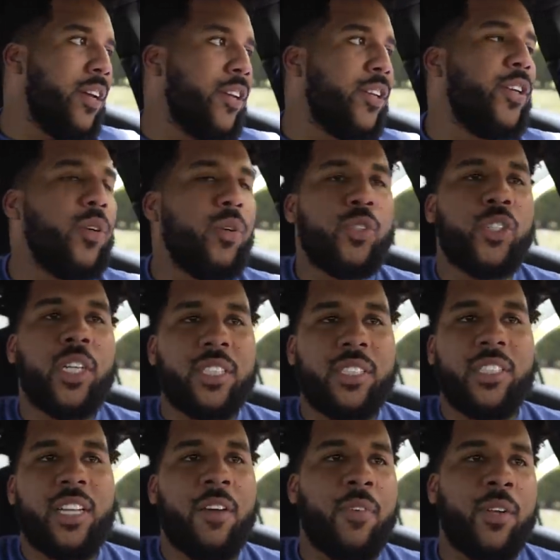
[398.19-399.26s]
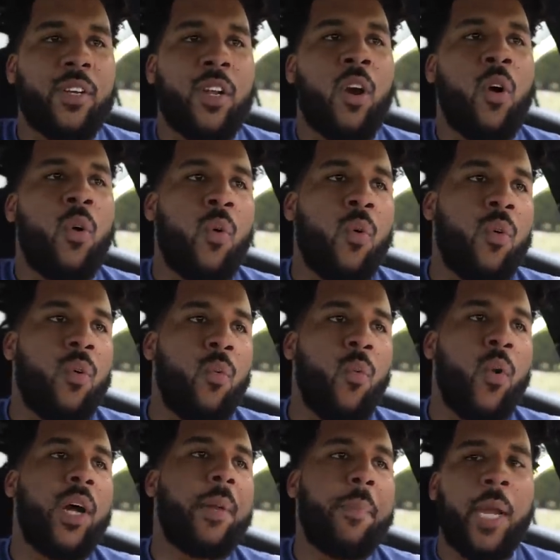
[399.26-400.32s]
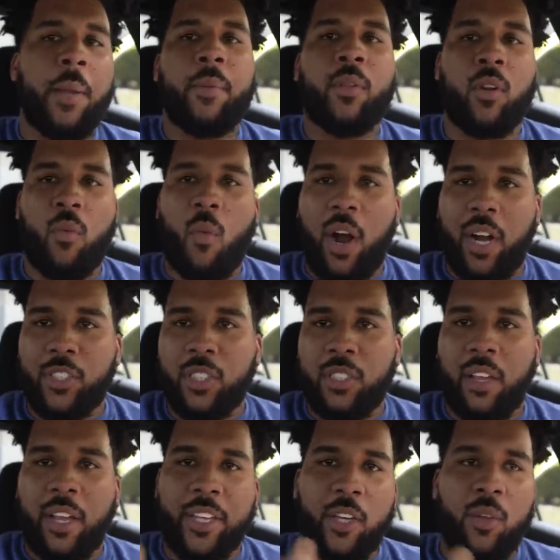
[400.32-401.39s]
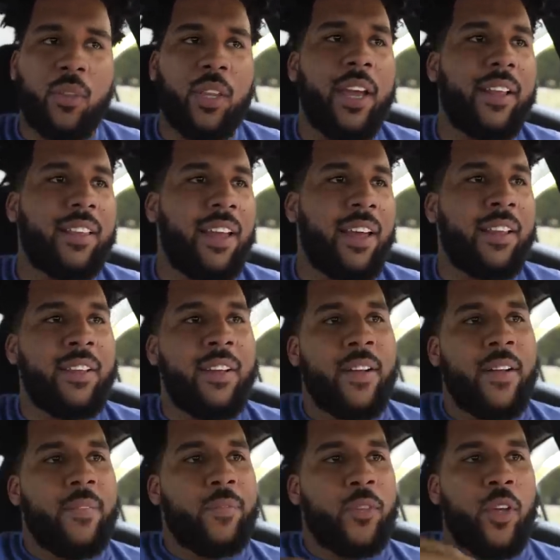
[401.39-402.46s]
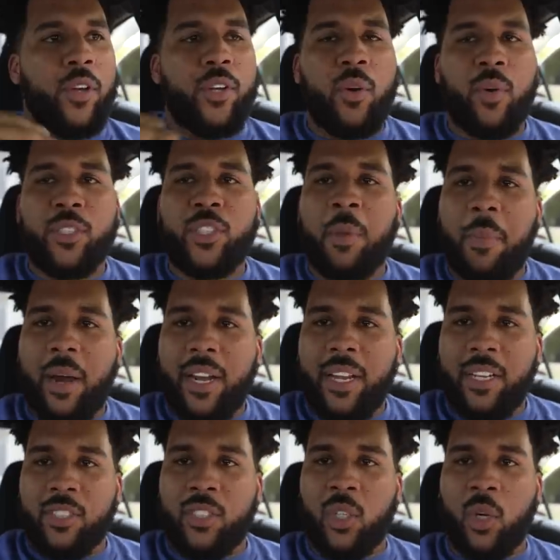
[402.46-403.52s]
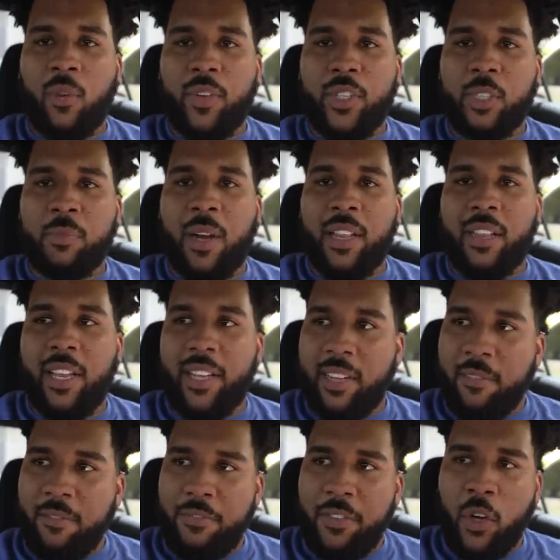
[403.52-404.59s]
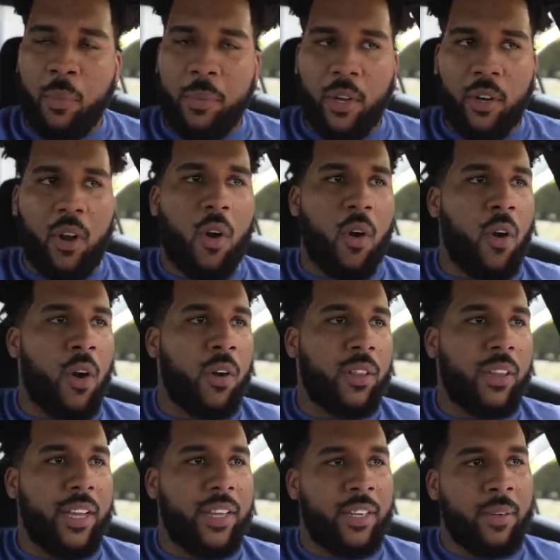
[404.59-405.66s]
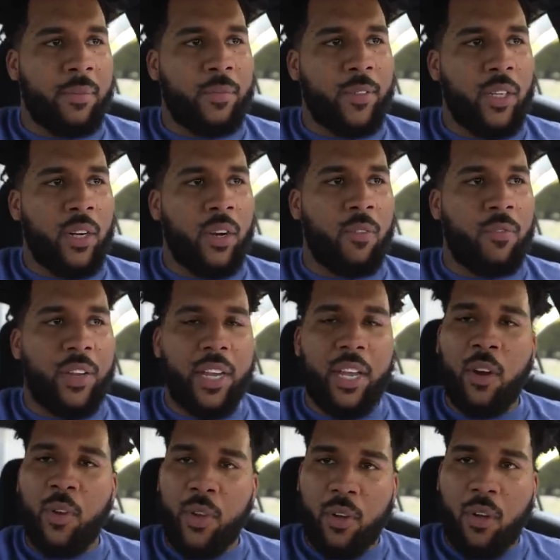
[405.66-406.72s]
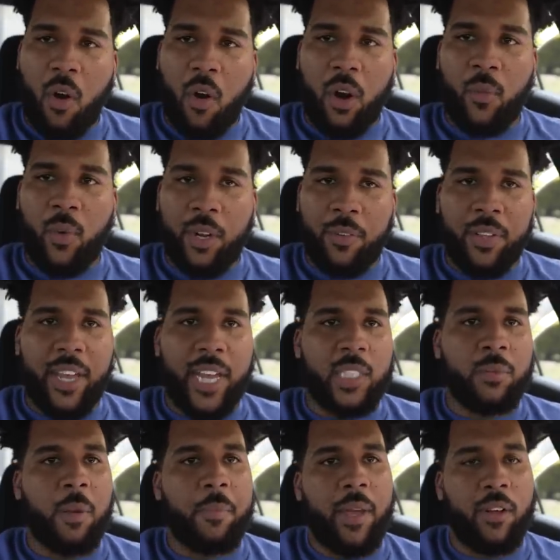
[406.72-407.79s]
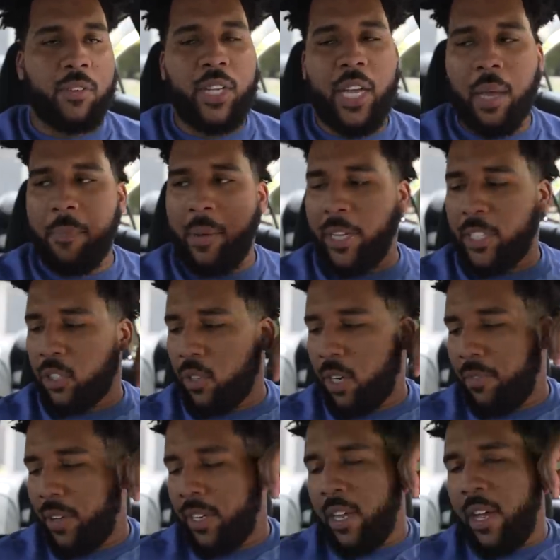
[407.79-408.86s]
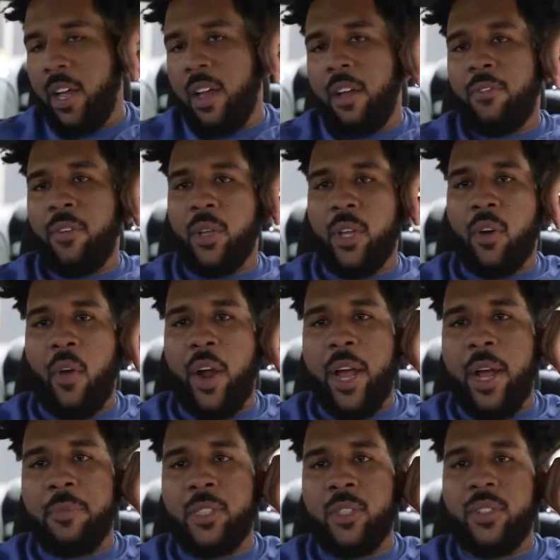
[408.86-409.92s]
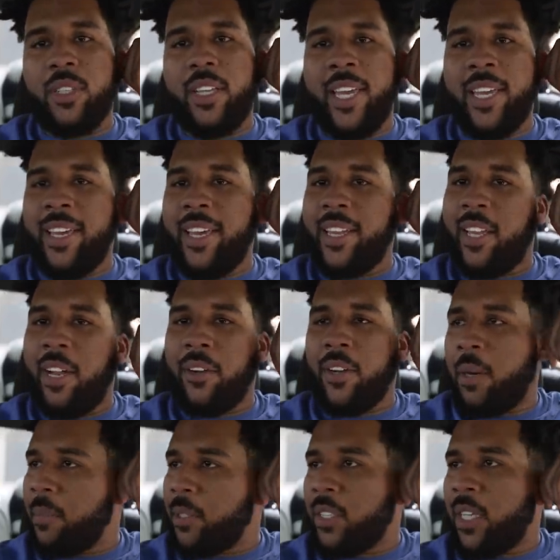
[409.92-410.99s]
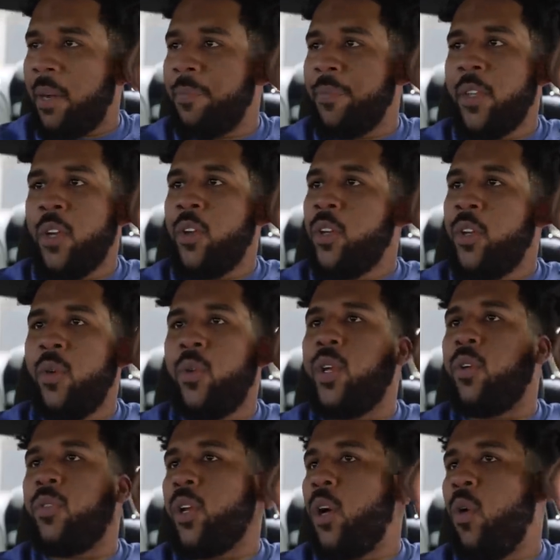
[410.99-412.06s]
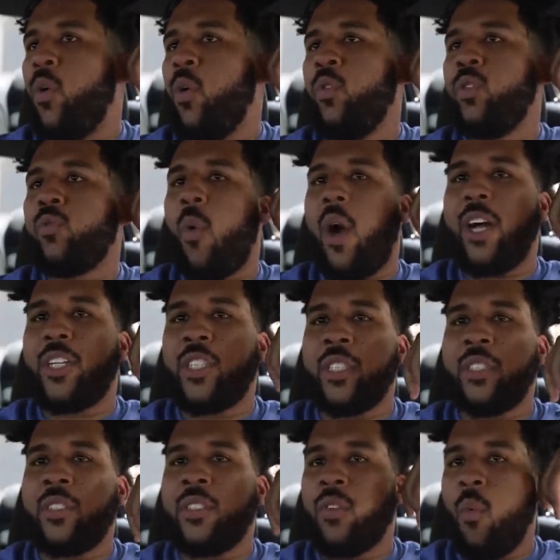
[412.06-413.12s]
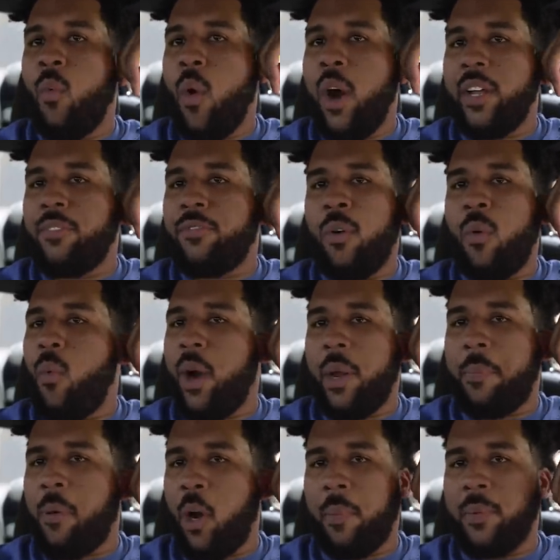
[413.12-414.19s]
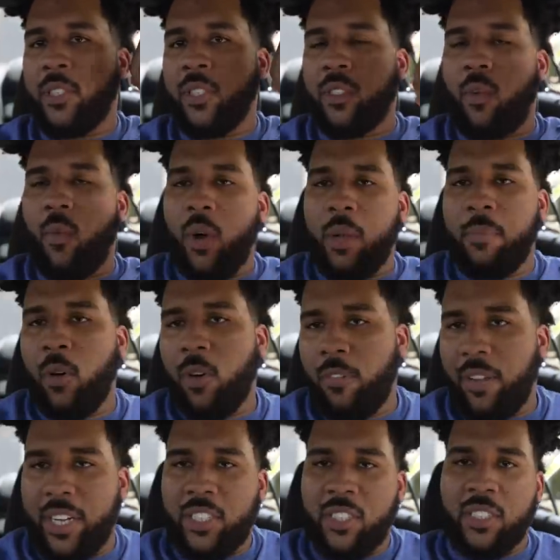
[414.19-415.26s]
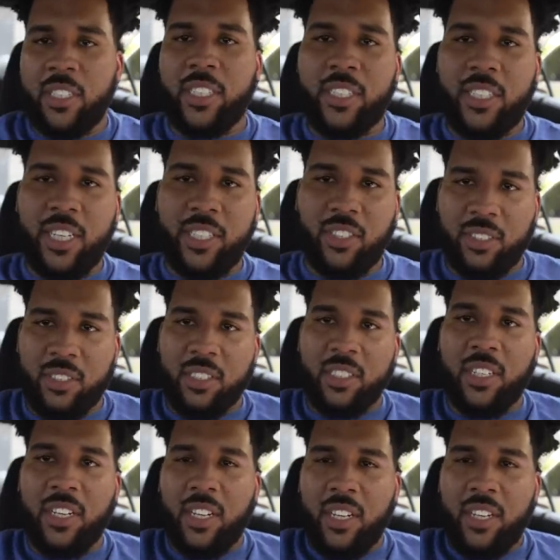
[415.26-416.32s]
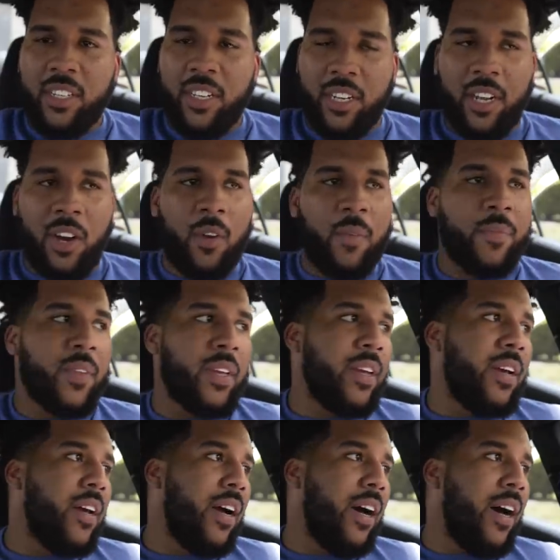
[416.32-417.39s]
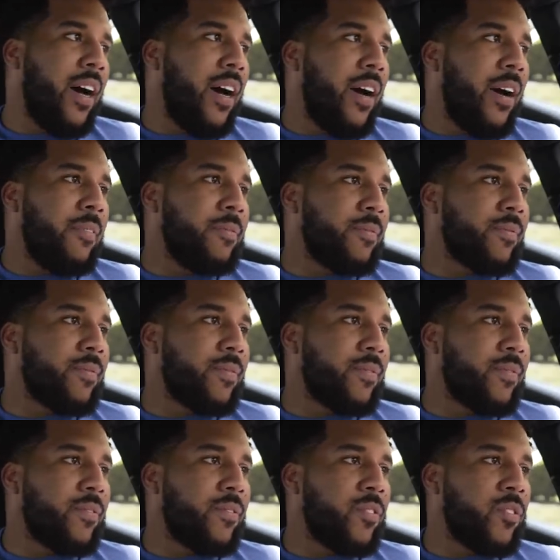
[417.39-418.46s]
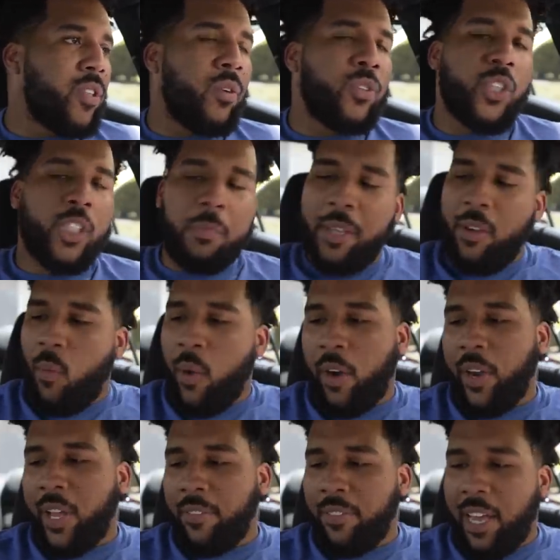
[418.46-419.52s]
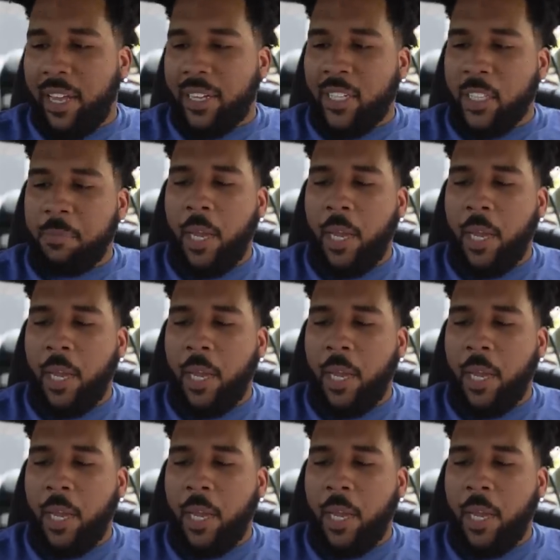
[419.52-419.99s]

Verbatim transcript: You just never know what people are watching. Like you think that you're doing somebody a service by letting them film your car or letting them, you know, video your car or whatever the case may be, or take a picture of it for the gram so that they can get their numbers up you don't know who's watching what for what purposes or what motivations and intentions, you know? Um, so just be wary of that because